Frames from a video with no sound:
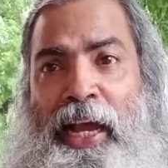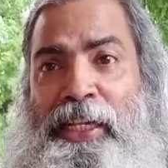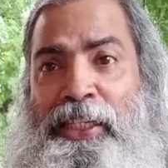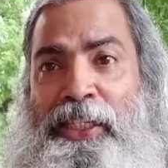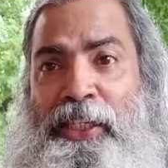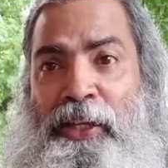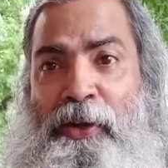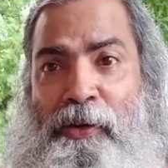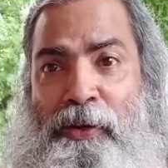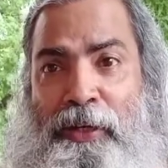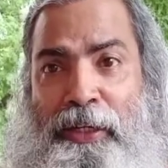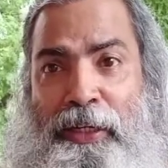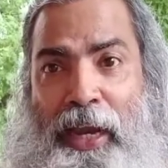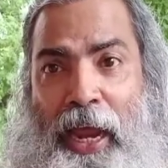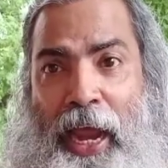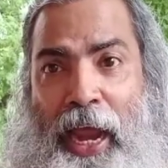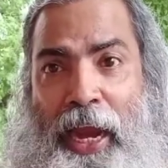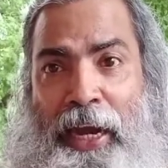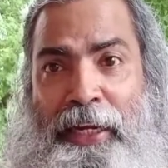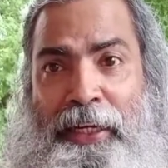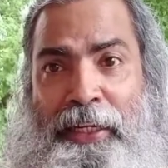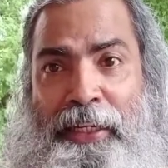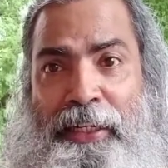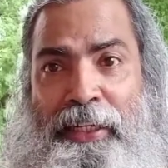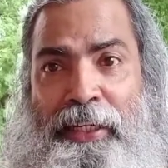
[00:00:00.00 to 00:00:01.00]
as our
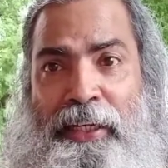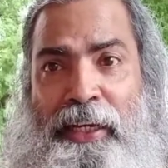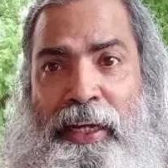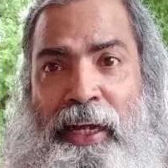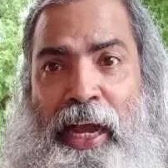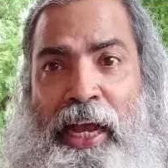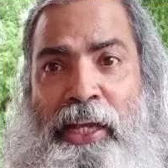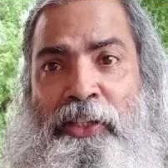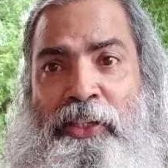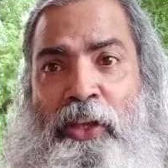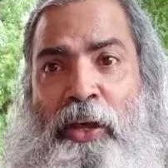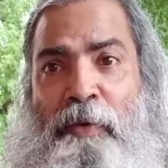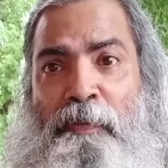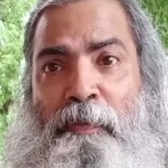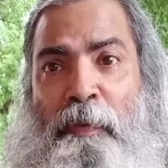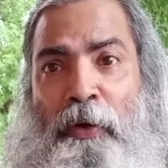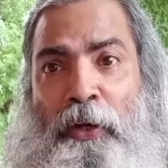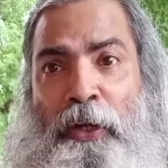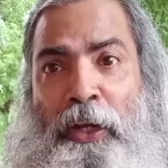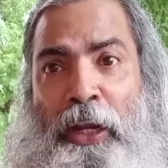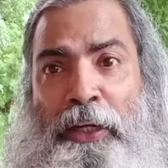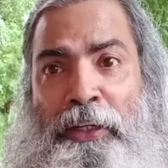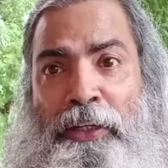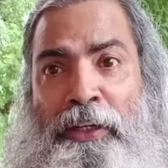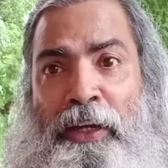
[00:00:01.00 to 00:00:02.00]
guide, as our
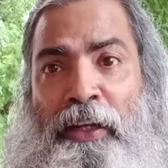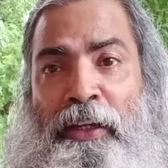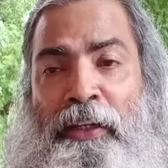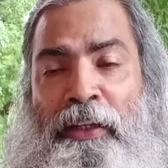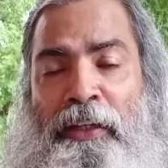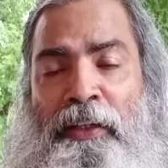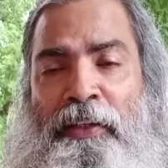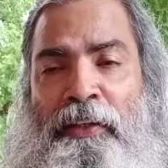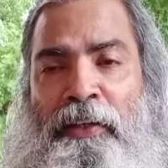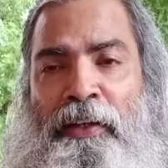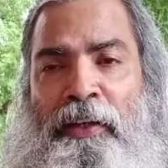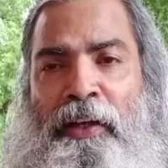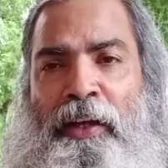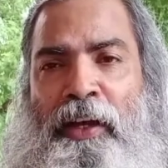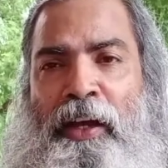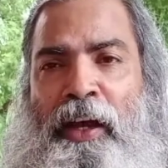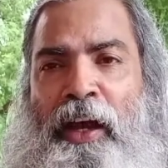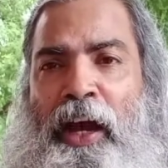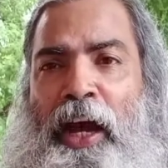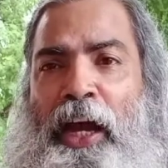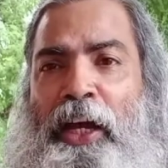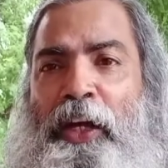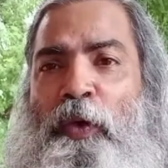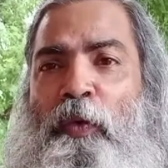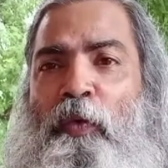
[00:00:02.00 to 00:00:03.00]
protector,
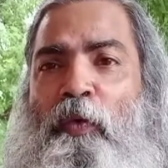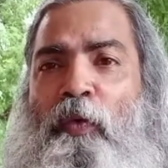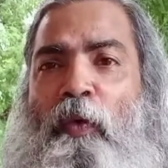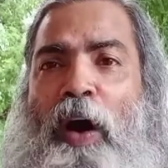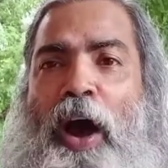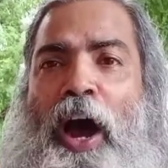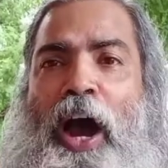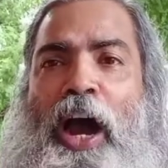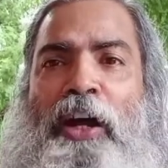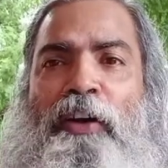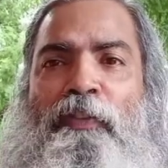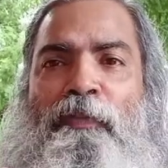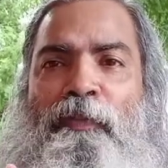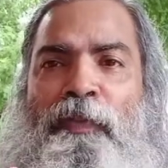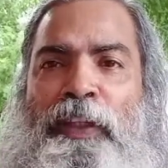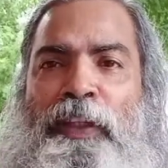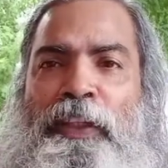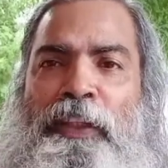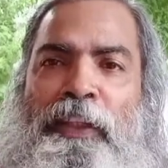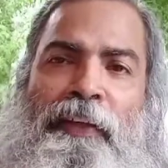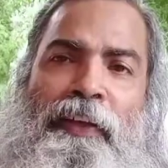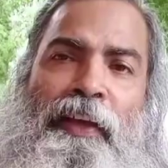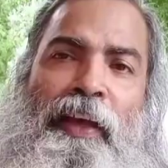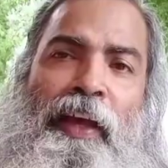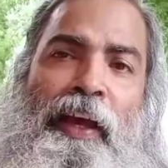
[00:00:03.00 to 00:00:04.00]
and walk
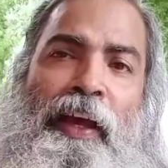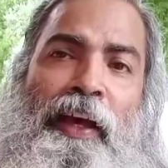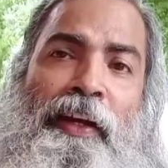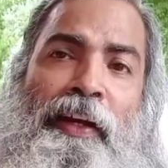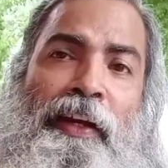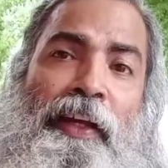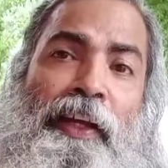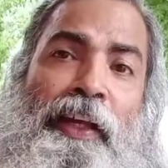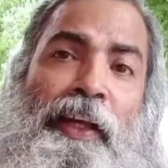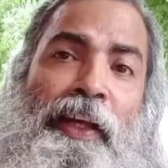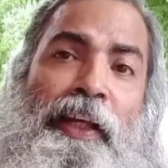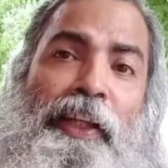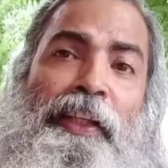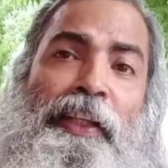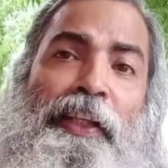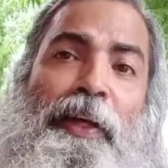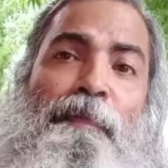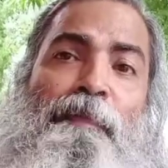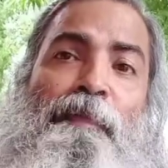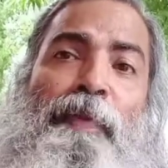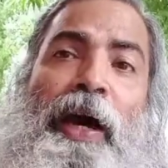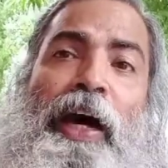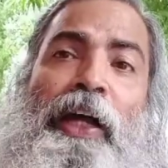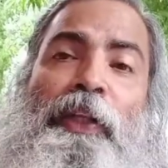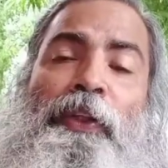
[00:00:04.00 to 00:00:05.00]
with her in the
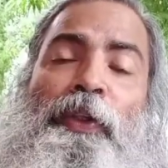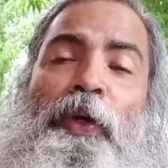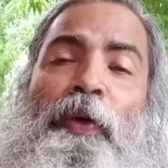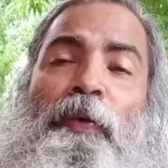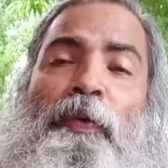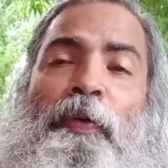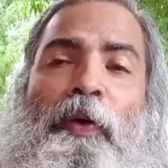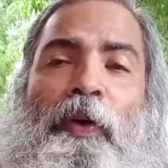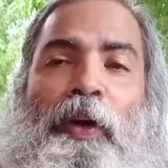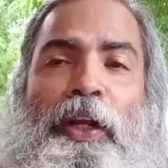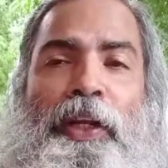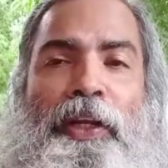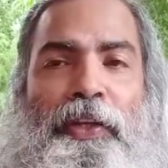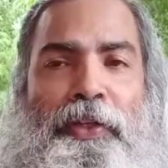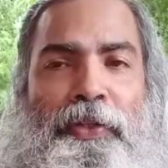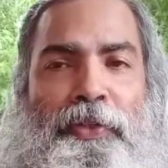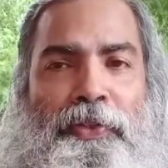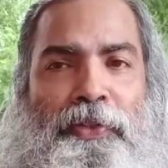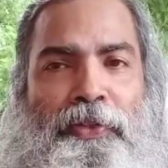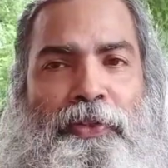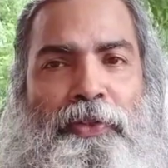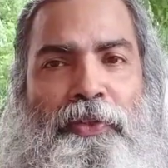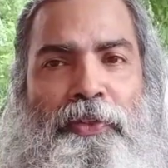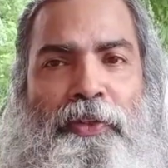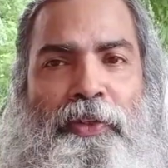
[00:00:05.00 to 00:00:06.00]
path of
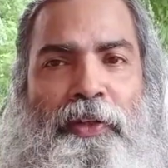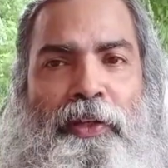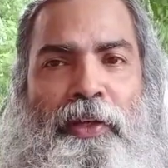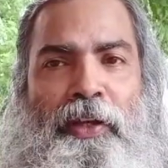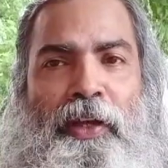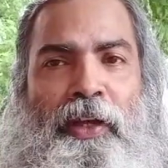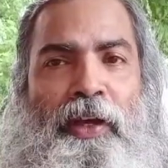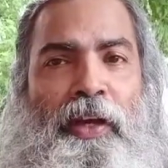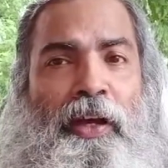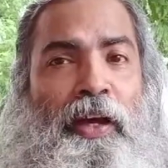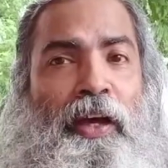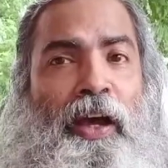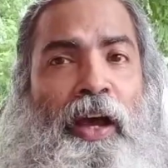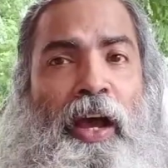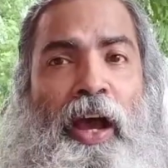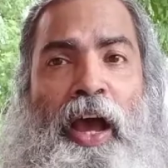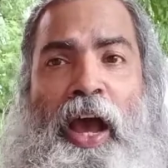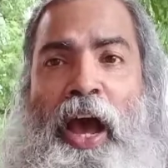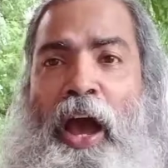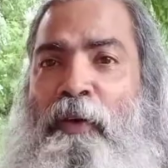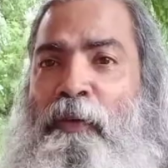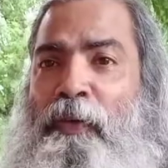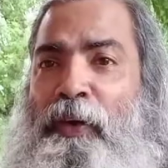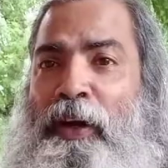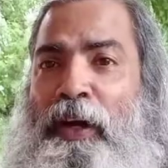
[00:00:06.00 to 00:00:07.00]
holiness.
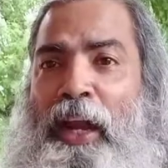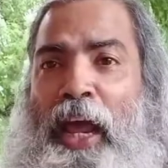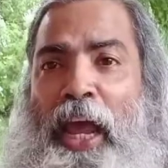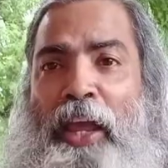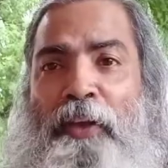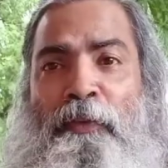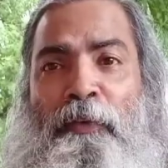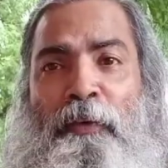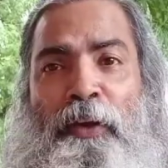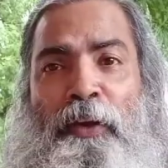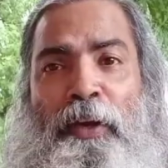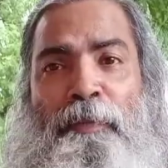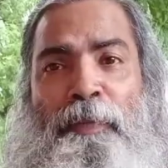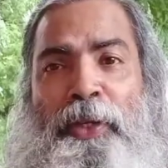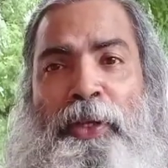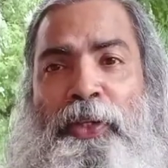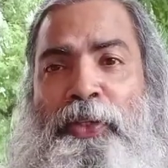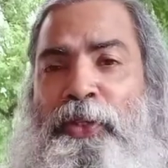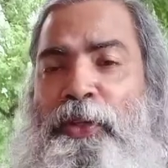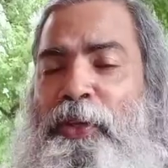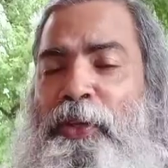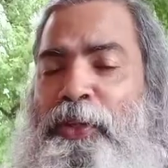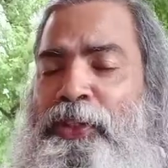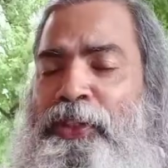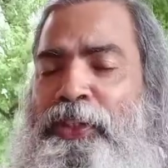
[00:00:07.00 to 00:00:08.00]
Our life will be
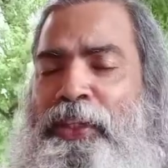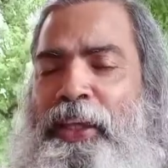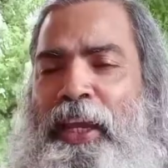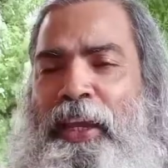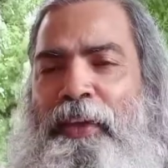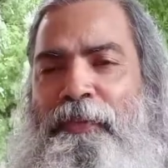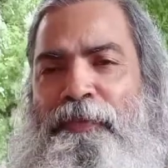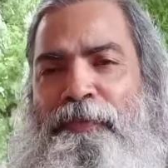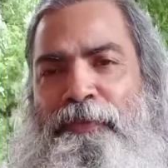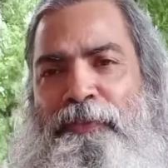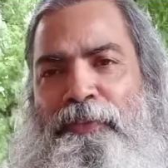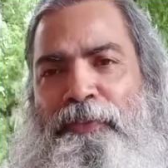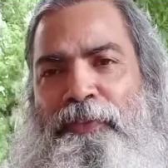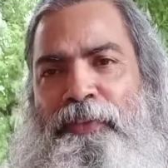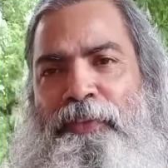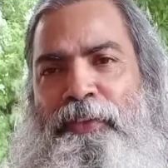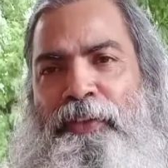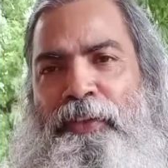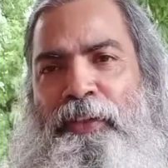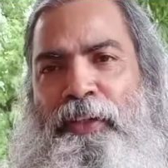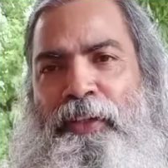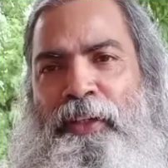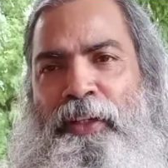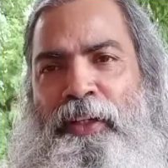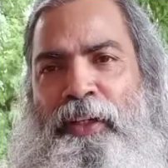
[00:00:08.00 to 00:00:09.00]
so safe.
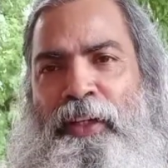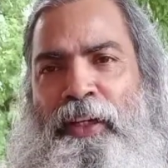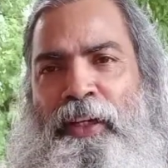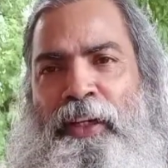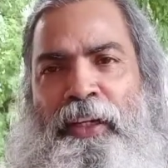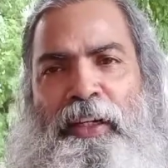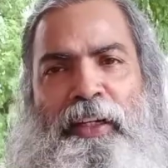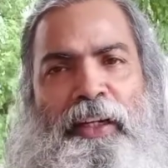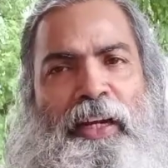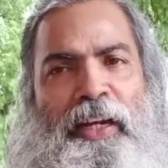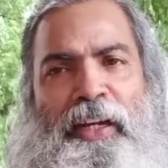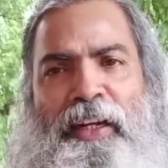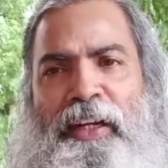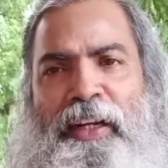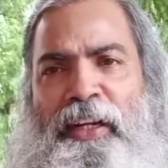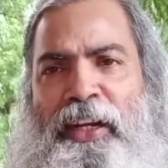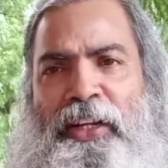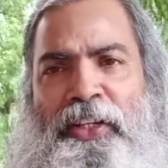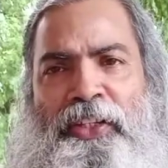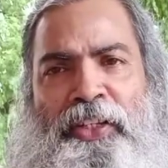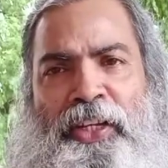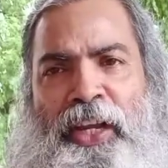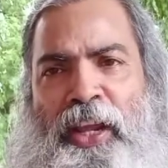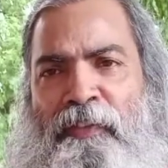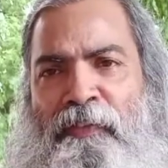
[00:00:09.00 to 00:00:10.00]

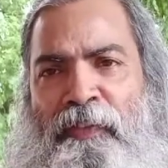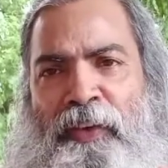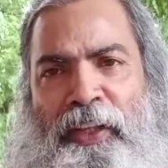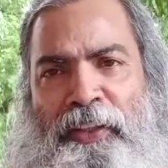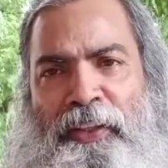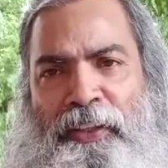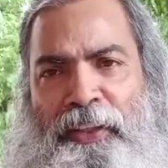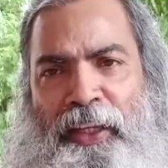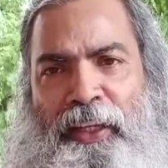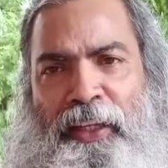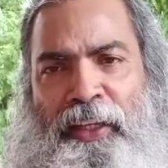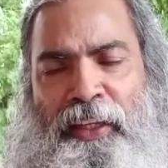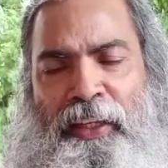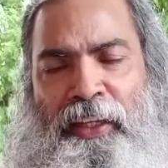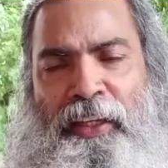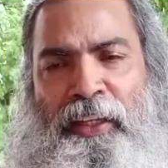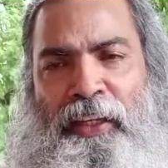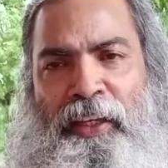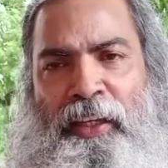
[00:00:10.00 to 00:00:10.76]
Entrust everything,